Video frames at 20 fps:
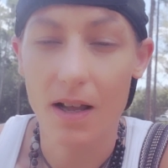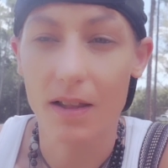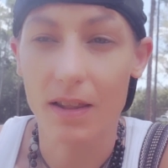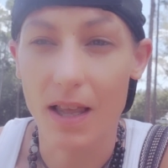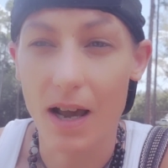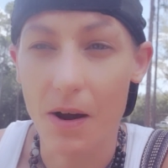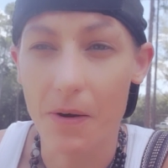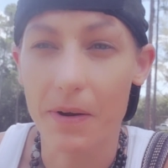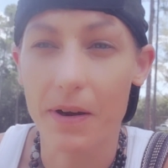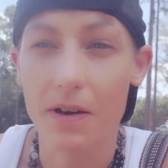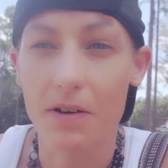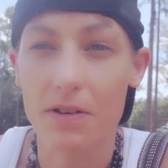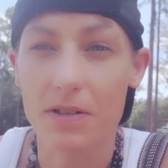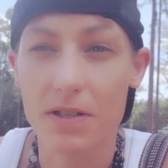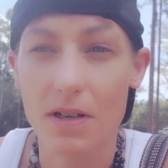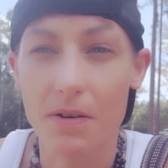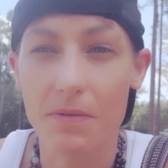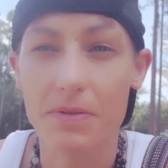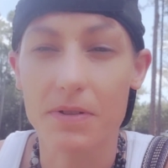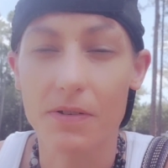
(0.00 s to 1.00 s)
allowing
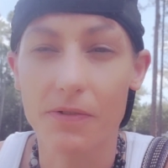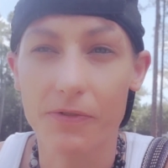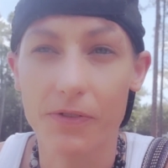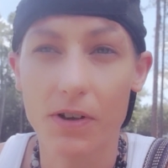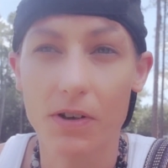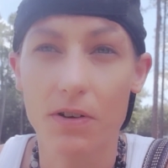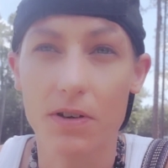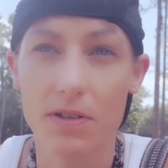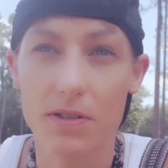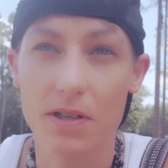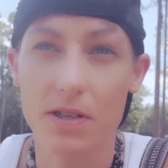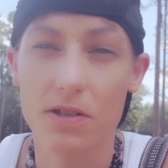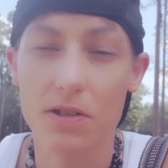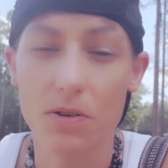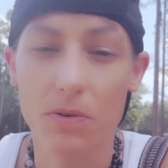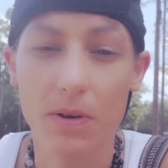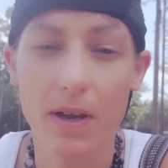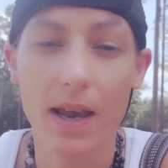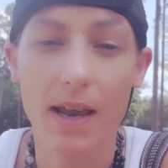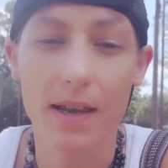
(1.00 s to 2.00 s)
ourselves to feel, because it's
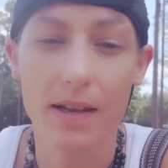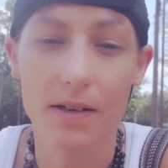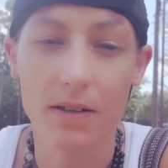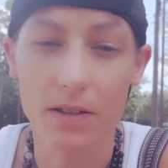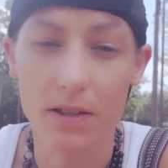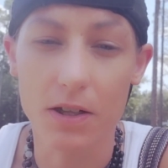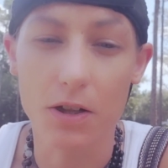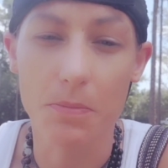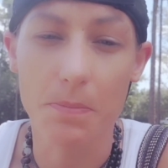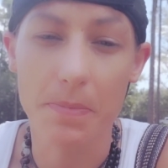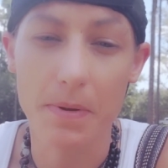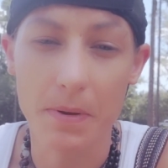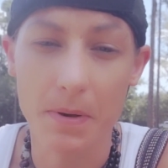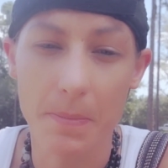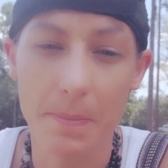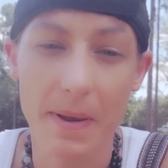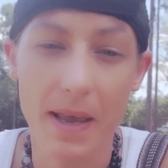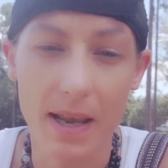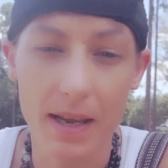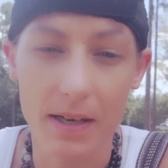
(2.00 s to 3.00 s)
okay, and a little bit
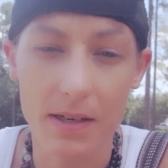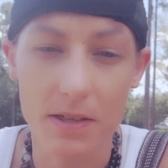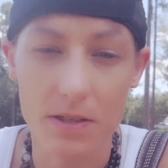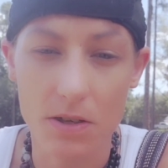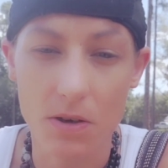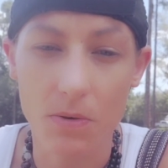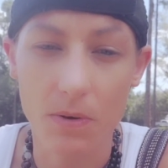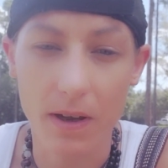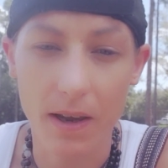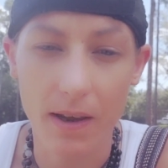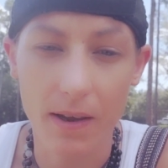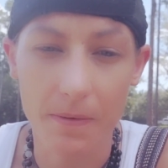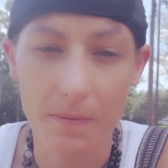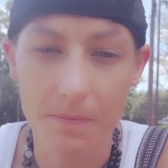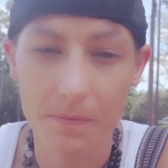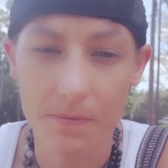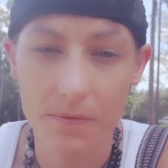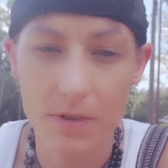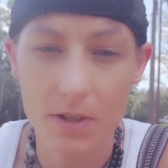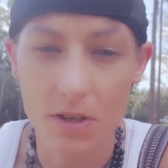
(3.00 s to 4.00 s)
of pain is okay.
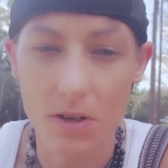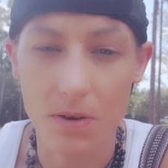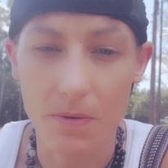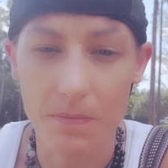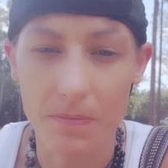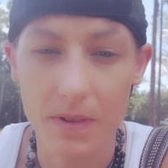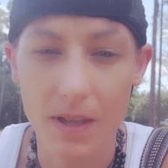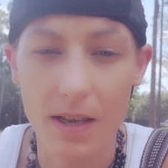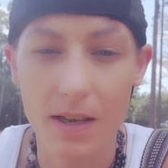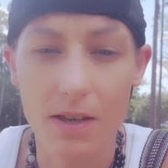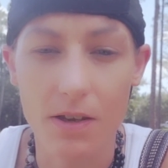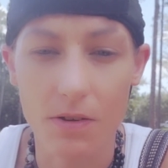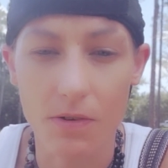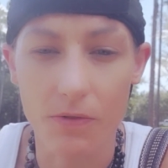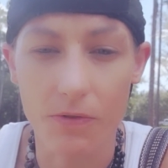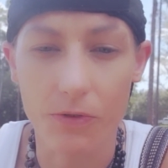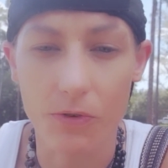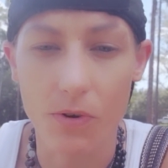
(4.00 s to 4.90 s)
So thank you